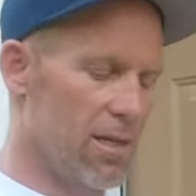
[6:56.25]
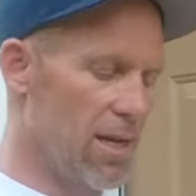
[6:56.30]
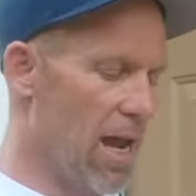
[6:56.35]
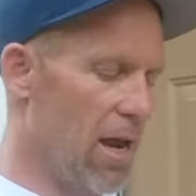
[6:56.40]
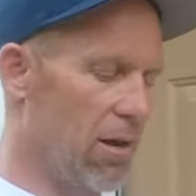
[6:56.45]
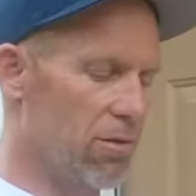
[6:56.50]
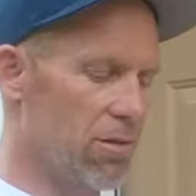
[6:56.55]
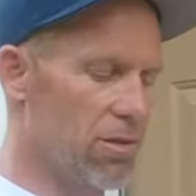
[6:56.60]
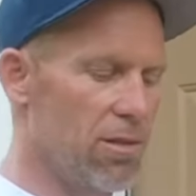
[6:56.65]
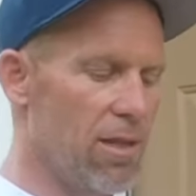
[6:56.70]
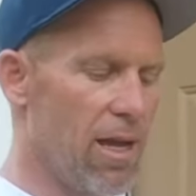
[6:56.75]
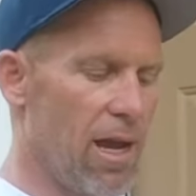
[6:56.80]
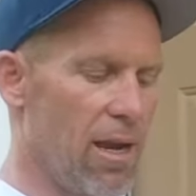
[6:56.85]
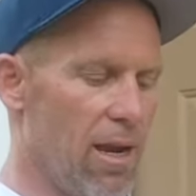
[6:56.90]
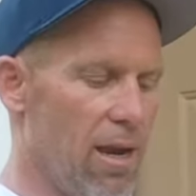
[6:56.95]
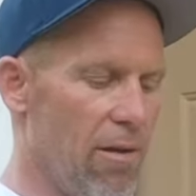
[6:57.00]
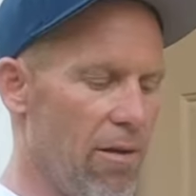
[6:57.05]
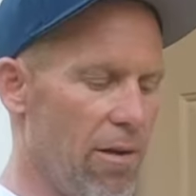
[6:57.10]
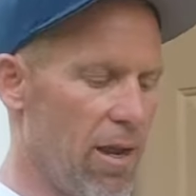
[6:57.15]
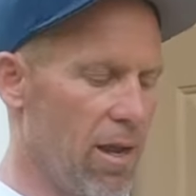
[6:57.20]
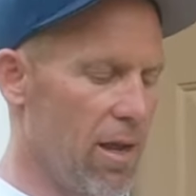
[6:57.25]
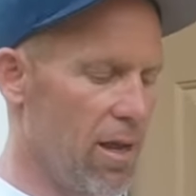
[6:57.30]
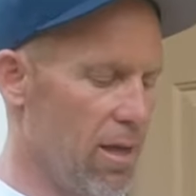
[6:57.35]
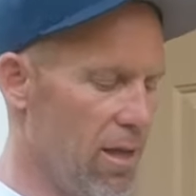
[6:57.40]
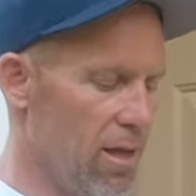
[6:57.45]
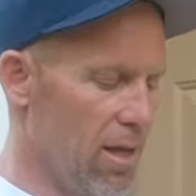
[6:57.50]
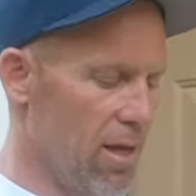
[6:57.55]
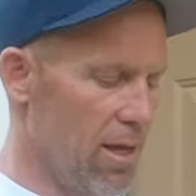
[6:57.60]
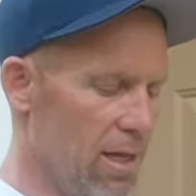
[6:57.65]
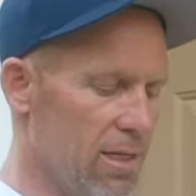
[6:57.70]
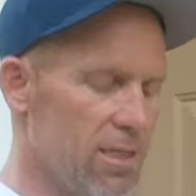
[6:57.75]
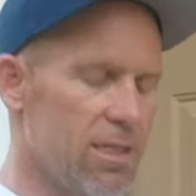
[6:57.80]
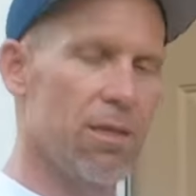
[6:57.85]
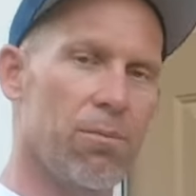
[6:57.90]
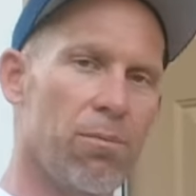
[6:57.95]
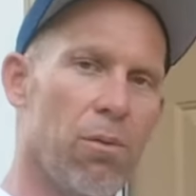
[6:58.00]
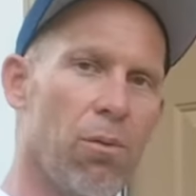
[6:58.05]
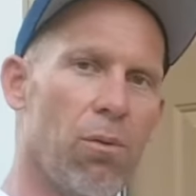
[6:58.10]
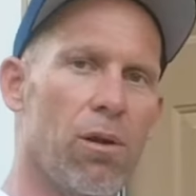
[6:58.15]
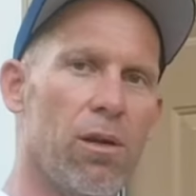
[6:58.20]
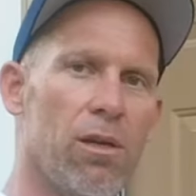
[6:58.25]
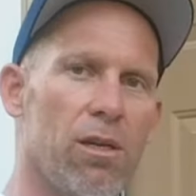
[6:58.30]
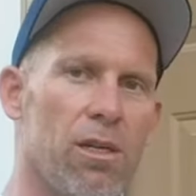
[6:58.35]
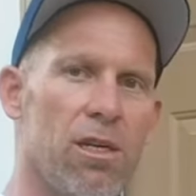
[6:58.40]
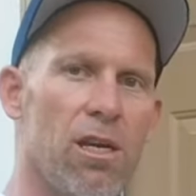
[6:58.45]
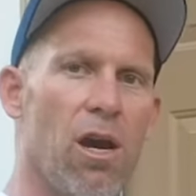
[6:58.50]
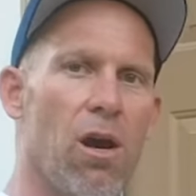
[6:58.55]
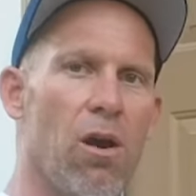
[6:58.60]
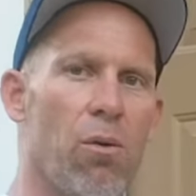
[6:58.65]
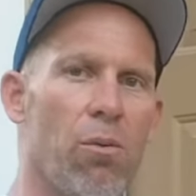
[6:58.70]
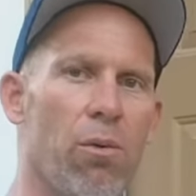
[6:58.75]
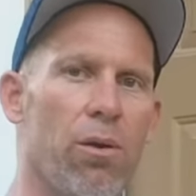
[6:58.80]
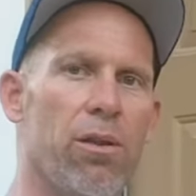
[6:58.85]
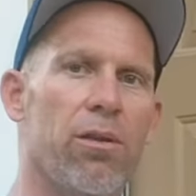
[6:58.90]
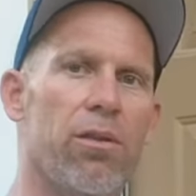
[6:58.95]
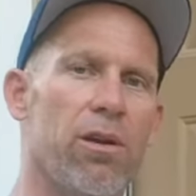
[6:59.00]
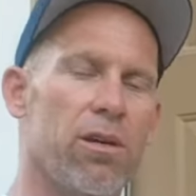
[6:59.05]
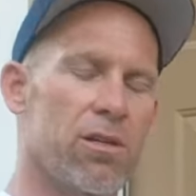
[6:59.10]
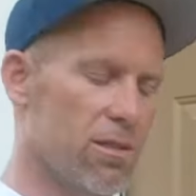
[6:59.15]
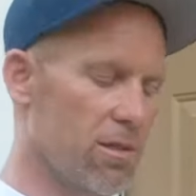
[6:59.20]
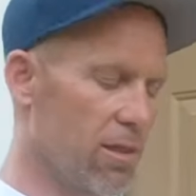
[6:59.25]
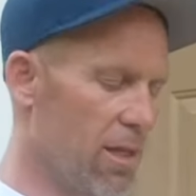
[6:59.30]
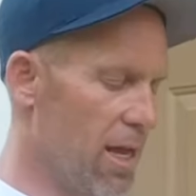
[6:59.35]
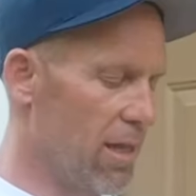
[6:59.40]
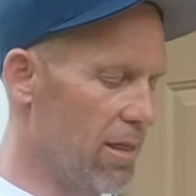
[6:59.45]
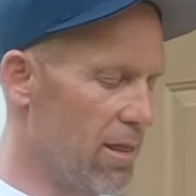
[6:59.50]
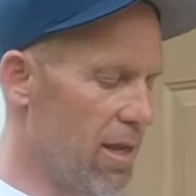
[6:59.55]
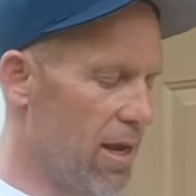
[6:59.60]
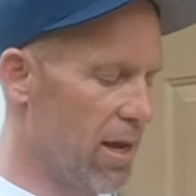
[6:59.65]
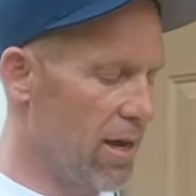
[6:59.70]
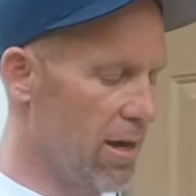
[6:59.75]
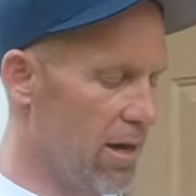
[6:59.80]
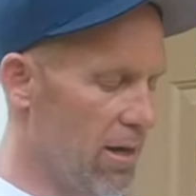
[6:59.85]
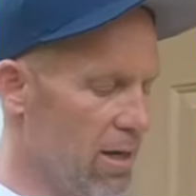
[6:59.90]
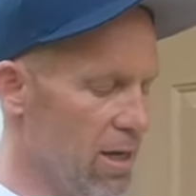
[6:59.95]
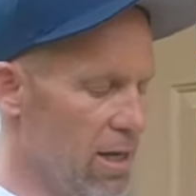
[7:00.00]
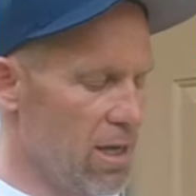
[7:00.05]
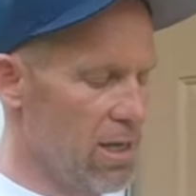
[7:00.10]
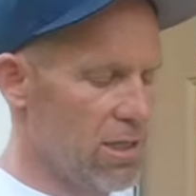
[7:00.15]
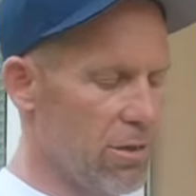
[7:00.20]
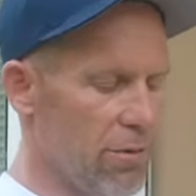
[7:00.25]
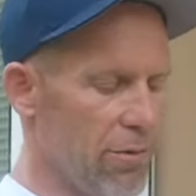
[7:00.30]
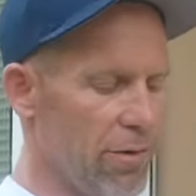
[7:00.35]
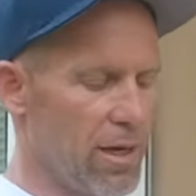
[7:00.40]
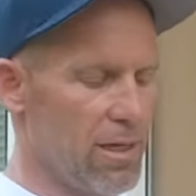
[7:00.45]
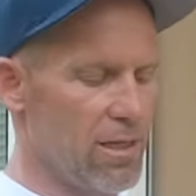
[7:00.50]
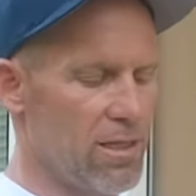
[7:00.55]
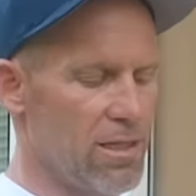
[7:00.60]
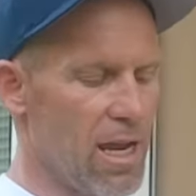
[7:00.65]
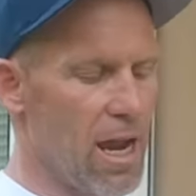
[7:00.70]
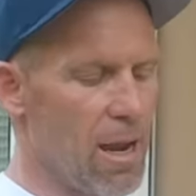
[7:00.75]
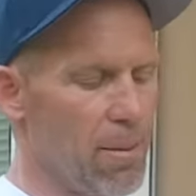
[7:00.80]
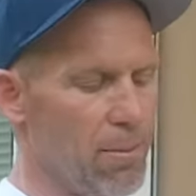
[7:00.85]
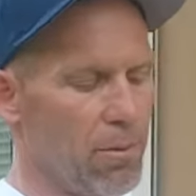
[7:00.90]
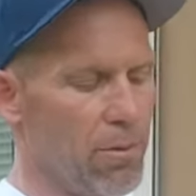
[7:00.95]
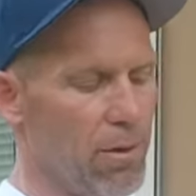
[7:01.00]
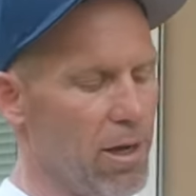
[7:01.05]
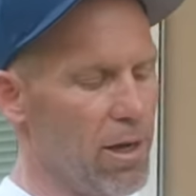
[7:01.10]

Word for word: down to that area it's important to know whether there's lead there so we got a sample